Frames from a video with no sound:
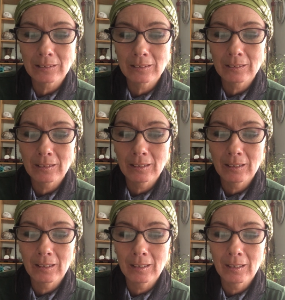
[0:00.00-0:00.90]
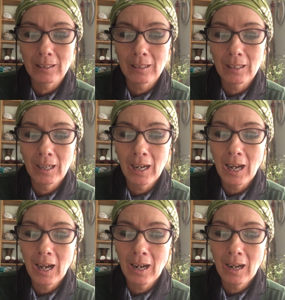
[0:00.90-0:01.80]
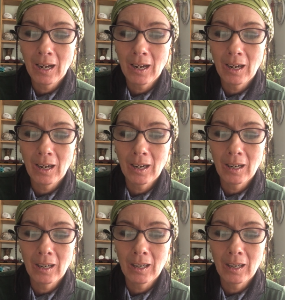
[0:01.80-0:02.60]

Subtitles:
No one is speaking in this clip.